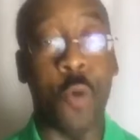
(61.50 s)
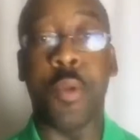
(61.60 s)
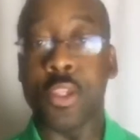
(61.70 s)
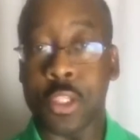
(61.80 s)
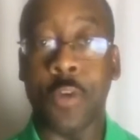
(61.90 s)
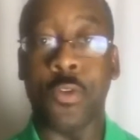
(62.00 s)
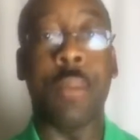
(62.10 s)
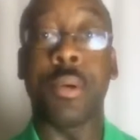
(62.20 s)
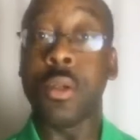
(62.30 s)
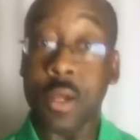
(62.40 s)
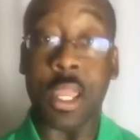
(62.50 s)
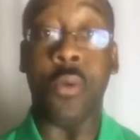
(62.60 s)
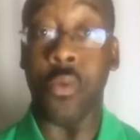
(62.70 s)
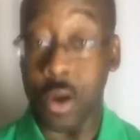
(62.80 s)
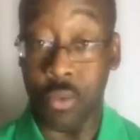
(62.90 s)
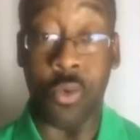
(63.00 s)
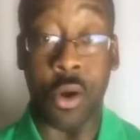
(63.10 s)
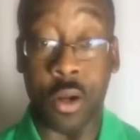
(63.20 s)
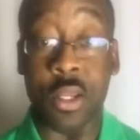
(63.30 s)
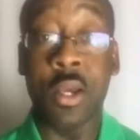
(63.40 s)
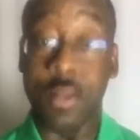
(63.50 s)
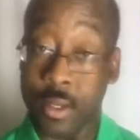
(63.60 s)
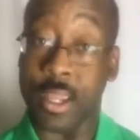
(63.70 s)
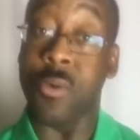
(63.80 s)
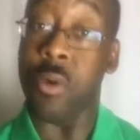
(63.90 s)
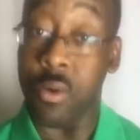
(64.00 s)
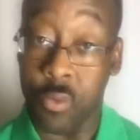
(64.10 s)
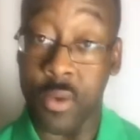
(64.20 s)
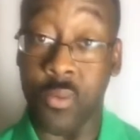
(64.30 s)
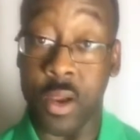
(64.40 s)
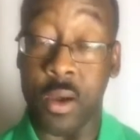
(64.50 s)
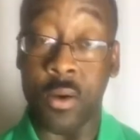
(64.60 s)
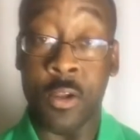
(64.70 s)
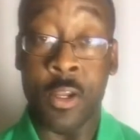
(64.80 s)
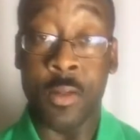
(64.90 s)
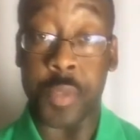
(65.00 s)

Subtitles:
And don't beat yourself up, but look at what worked, look at what went well.